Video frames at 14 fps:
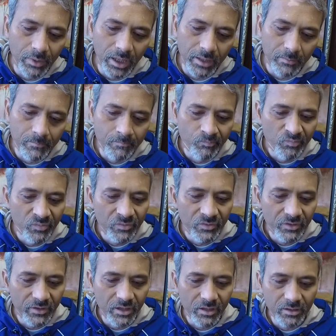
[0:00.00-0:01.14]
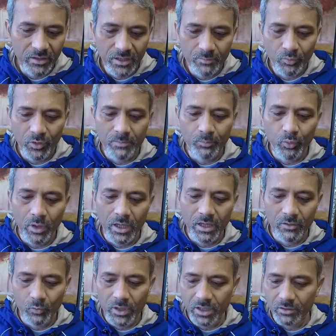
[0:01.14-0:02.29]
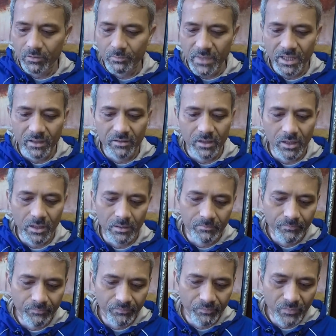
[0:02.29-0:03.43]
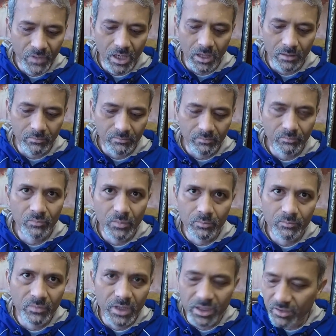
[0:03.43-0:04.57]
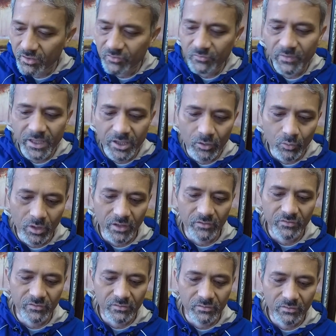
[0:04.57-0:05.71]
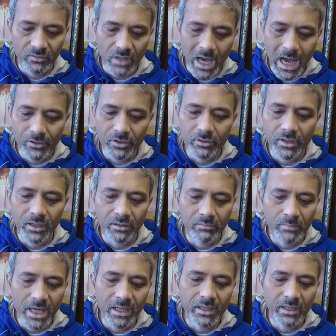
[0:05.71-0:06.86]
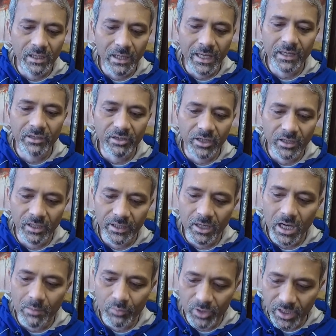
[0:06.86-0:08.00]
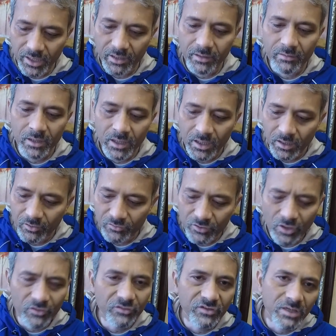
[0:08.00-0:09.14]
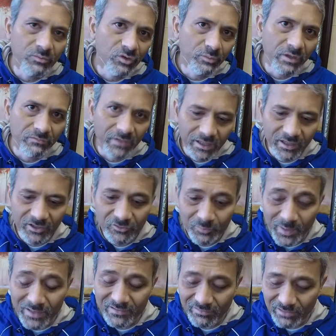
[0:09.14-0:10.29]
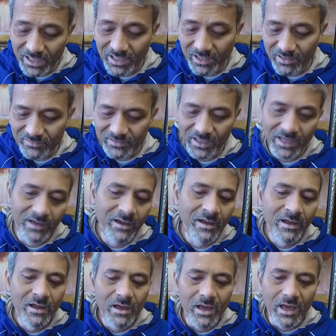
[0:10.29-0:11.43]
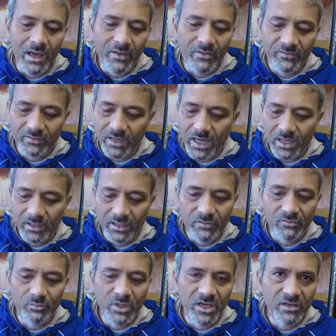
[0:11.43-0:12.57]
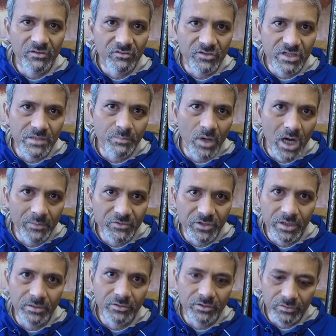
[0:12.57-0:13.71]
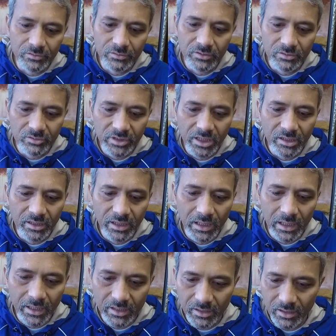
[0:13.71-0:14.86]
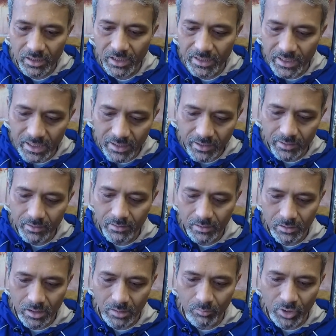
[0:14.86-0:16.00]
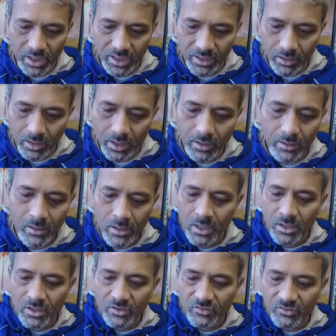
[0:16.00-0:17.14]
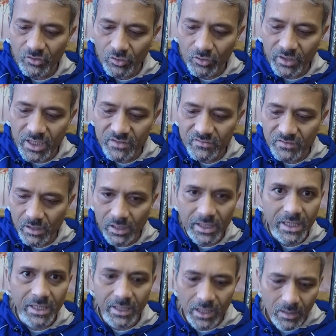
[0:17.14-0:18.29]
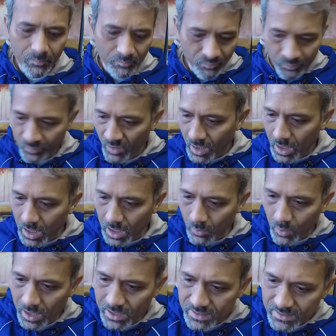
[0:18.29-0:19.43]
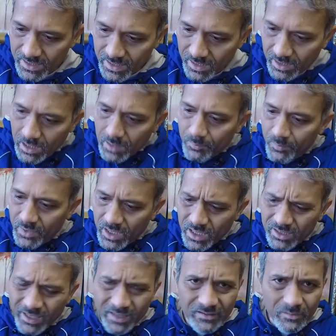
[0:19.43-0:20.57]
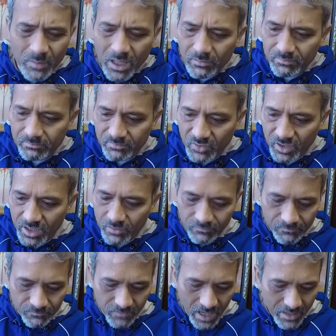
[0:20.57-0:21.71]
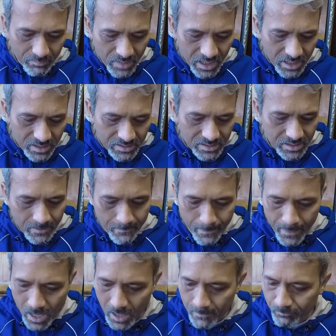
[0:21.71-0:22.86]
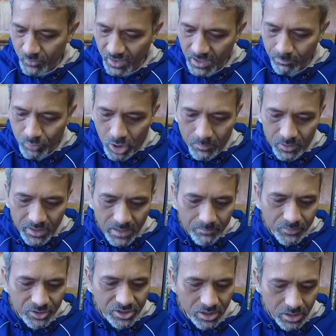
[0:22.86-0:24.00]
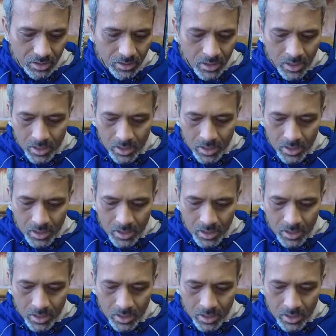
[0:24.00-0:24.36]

but the, the important point I wanted to make uh, uh, in this video was how you can make it electrically operated. Because those seem to be very expensive, like I said. And this kind of gives me a cheap option to create an electrically heated uh, iron. So it's still heating up uh, while it's heating up, it takes about three to five minutes um, to get proper temperature.